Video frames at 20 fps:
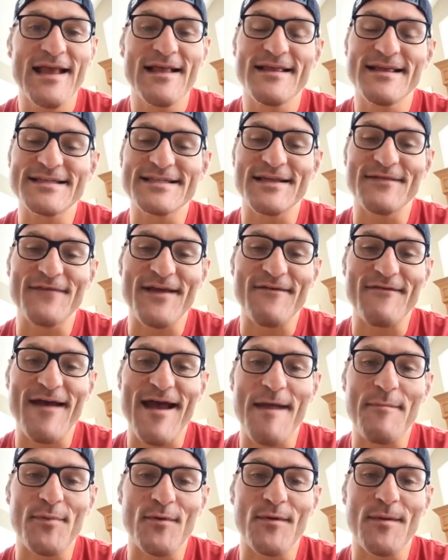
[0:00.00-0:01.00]
Listen, if you have an
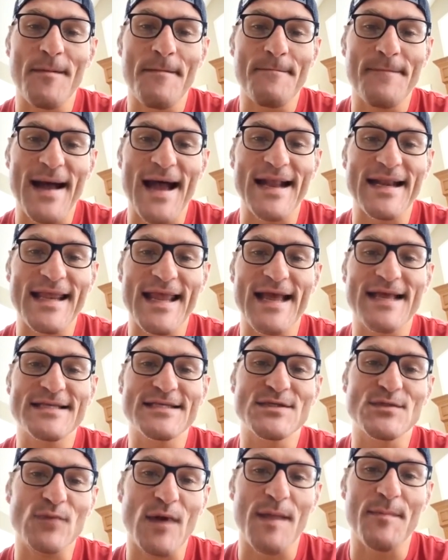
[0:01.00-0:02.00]
Apple Podcast,
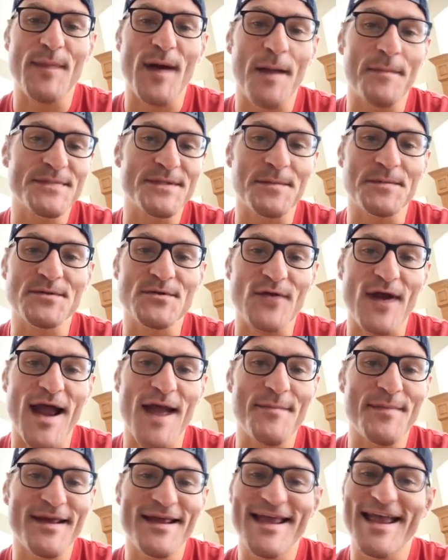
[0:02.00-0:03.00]
swipe up,
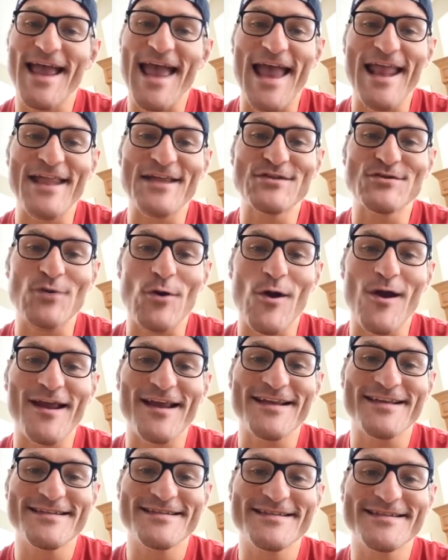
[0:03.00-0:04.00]
subscribe, and enjoy.
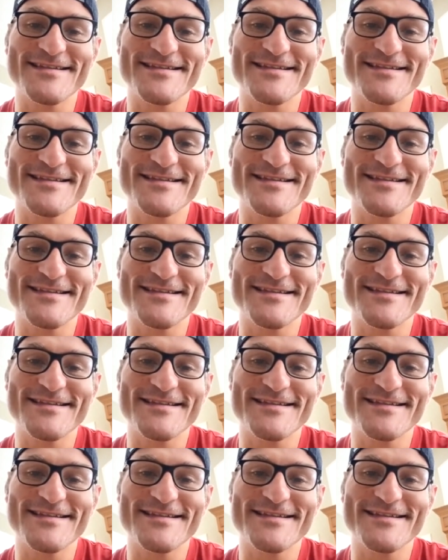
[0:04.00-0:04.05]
